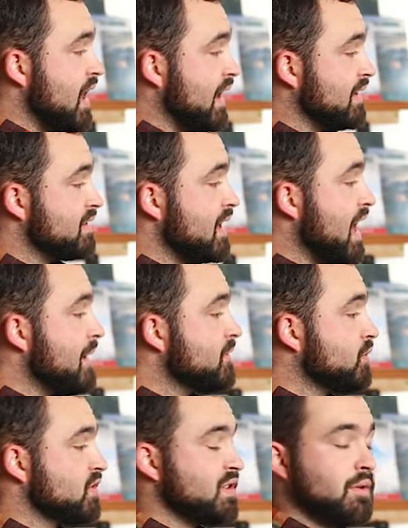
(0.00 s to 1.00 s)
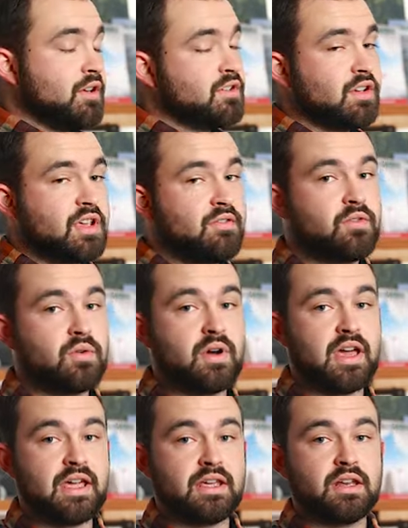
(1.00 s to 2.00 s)
and it's aimed towards someone who's looking
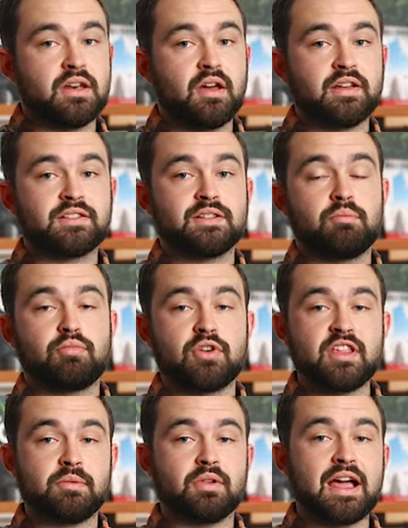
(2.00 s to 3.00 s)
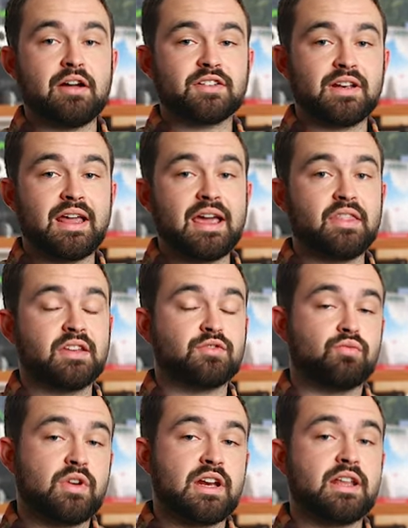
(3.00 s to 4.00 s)
for a nice, breathable outer layer
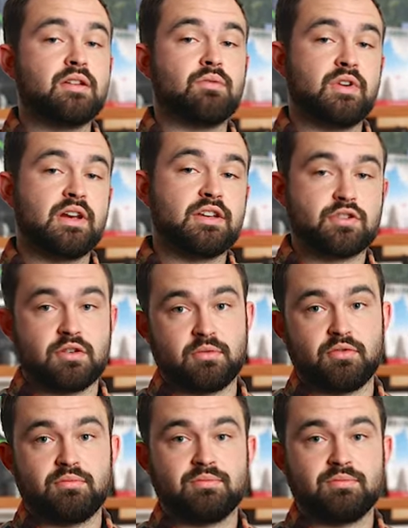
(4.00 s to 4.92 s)
that's really, really durable.